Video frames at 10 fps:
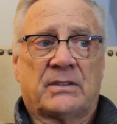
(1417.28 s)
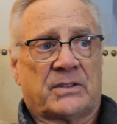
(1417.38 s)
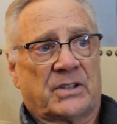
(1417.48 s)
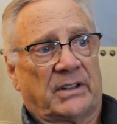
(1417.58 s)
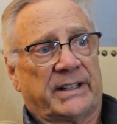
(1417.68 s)

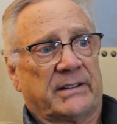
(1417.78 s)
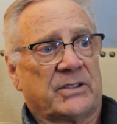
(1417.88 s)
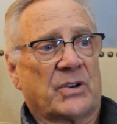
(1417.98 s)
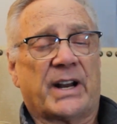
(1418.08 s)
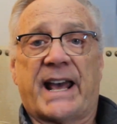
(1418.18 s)
Certainly
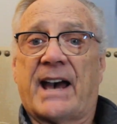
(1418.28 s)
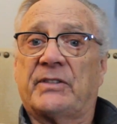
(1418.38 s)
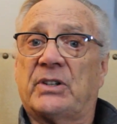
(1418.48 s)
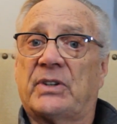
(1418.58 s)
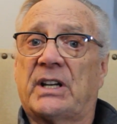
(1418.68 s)
enjoyed
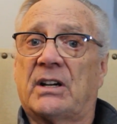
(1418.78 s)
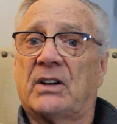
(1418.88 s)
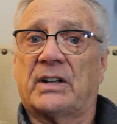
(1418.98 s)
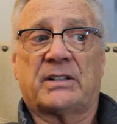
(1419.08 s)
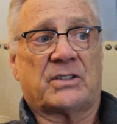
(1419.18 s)
having you
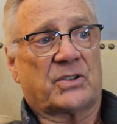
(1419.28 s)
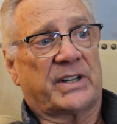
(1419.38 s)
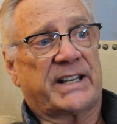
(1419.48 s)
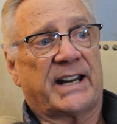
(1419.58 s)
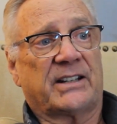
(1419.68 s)
here and
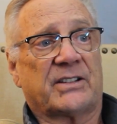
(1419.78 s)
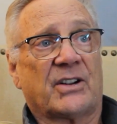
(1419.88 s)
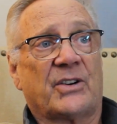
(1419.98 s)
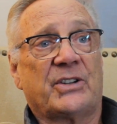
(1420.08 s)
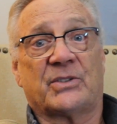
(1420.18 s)
enjoyed getting to
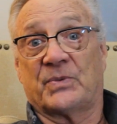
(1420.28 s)
know you,